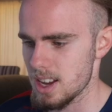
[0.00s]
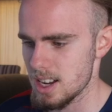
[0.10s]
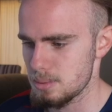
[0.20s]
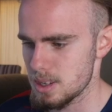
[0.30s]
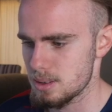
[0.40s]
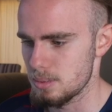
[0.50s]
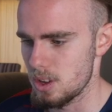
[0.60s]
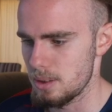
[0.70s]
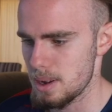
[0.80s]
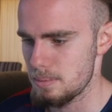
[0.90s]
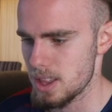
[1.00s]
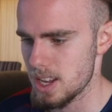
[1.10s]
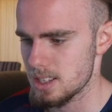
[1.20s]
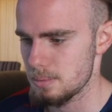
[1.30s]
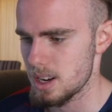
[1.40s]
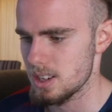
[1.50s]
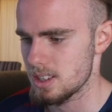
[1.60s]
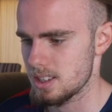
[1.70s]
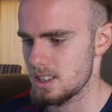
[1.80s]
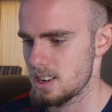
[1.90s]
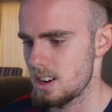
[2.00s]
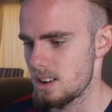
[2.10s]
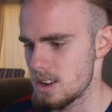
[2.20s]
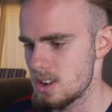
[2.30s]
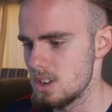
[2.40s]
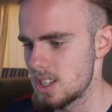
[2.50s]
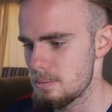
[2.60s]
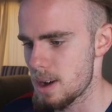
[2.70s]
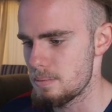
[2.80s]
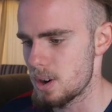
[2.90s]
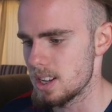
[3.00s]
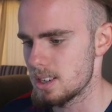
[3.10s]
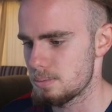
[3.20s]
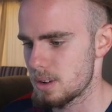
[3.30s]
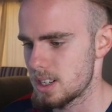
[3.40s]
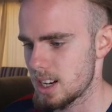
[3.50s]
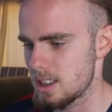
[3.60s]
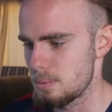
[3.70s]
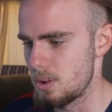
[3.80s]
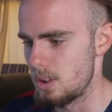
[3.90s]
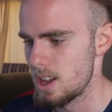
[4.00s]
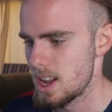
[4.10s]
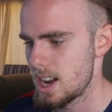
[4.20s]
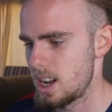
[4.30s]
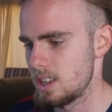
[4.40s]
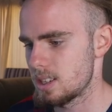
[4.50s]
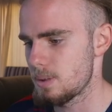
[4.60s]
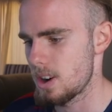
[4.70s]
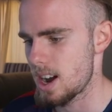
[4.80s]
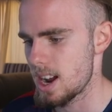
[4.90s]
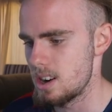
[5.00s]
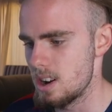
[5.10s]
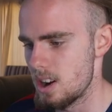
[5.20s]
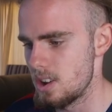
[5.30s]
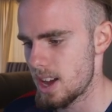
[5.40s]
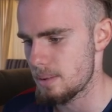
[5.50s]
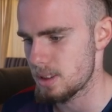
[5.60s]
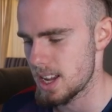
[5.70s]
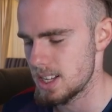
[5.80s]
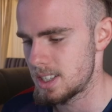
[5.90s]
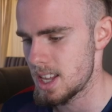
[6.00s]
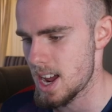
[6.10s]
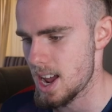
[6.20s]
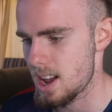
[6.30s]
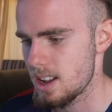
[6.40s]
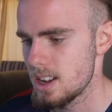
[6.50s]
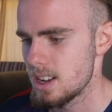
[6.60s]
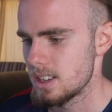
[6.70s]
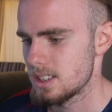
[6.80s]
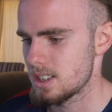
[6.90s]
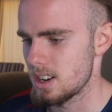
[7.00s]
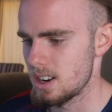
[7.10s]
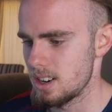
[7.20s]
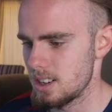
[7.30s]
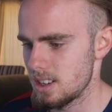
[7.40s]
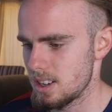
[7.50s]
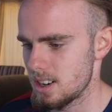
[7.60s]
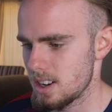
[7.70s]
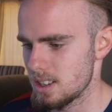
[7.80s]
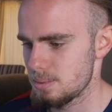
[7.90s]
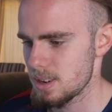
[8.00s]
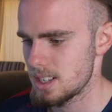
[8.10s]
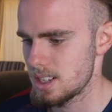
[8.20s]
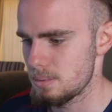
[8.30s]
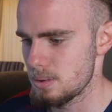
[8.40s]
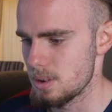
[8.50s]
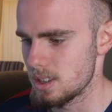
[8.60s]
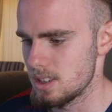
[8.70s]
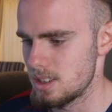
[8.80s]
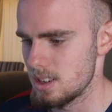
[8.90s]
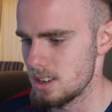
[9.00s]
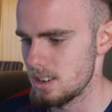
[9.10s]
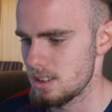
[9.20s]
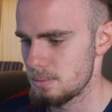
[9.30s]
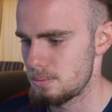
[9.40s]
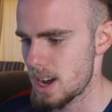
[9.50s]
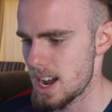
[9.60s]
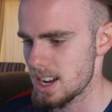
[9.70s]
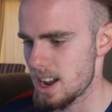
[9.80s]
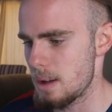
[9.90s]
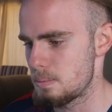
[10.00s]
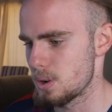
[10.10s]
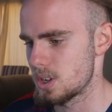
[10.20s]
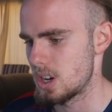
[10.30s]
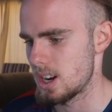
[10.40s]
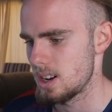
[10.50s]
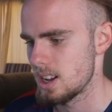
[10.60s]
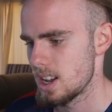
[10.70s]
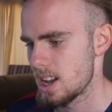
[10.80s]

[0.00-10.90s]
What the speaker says: guy's a bit smaller than me, but that's a bit of, using my body to protect the ball. At this point, I know that player's there, so, it's pretty simple what to do. Bang, I push it,